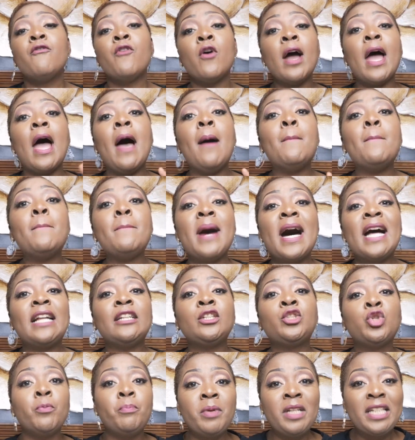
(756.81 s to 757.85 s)
for a
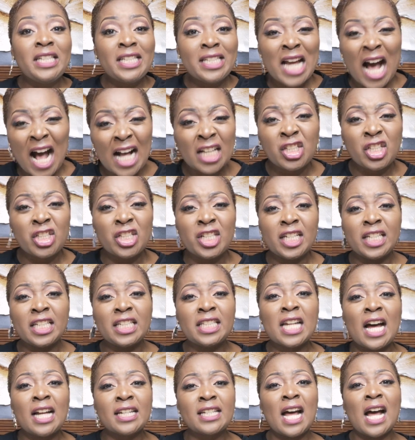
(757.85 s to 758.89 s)
man to be touched in
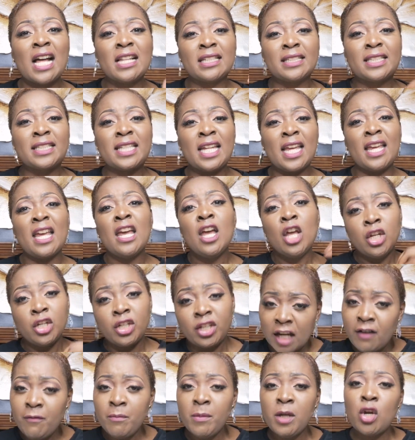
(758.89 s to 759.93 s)
his heart and say,
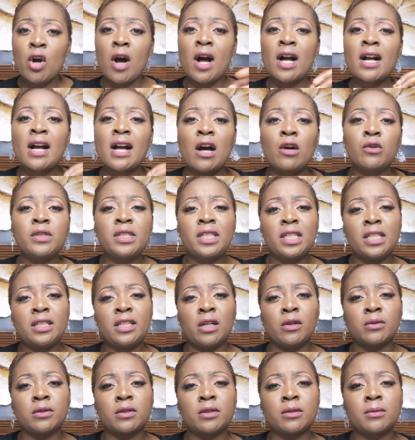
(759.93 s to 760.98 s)
give me your account
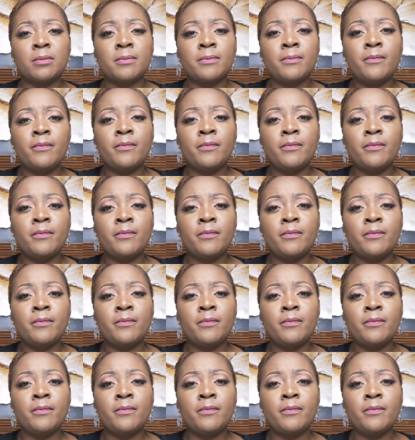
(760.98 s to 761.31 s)
details.